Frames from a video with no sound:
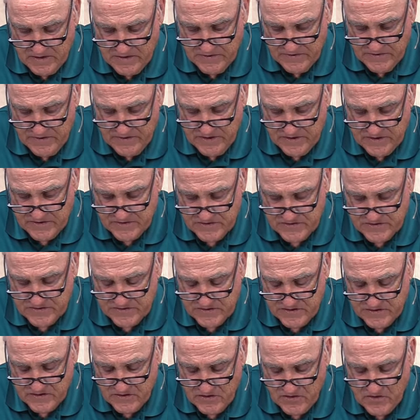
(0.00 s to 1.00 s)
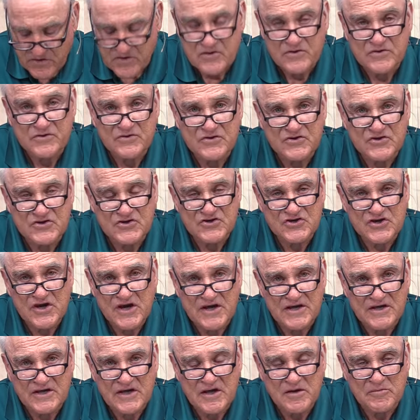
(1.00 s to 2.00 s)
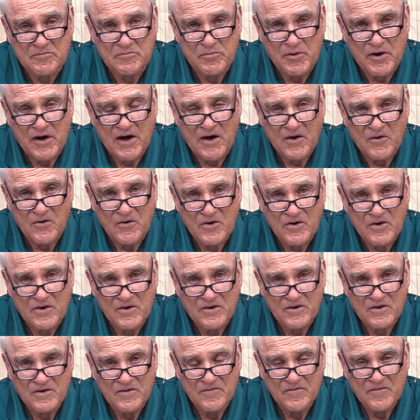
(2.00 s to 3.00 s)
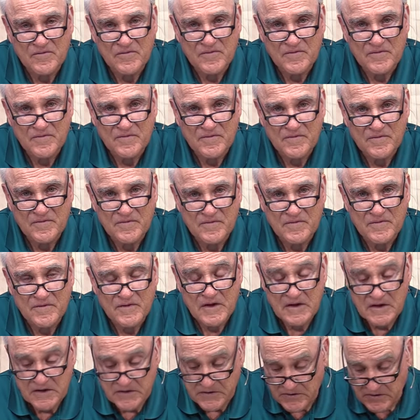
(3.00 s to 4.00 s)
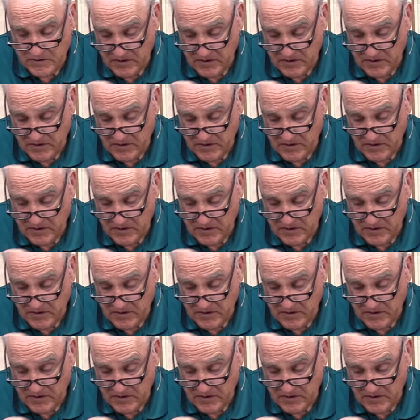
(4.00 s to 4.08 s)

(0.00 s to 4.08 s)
There's an earth shaking power in